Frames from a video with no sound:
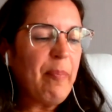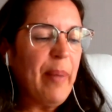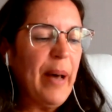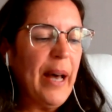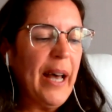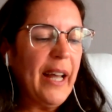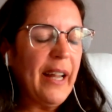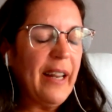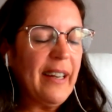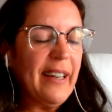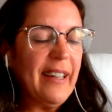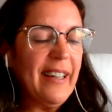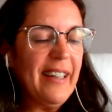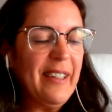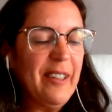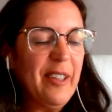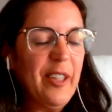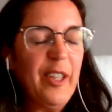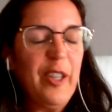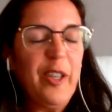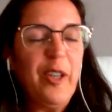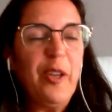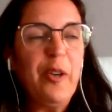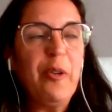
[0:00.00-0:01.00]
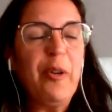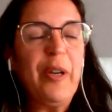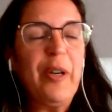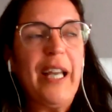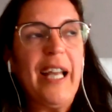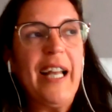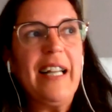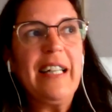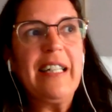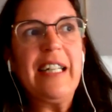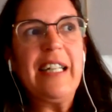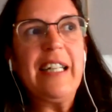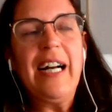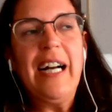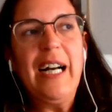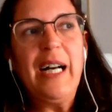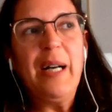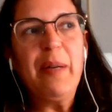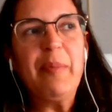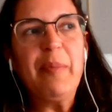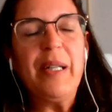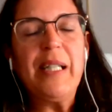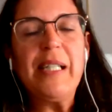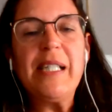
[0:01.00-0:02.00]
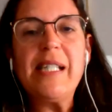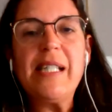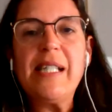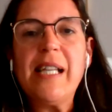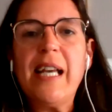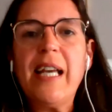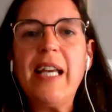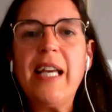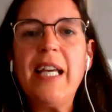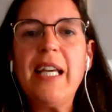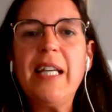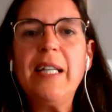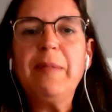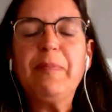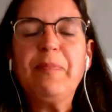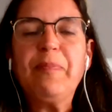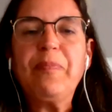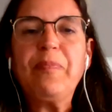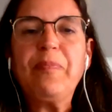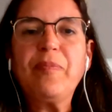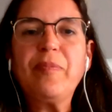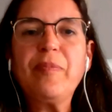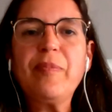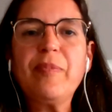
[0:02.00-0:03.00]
But you can come and say,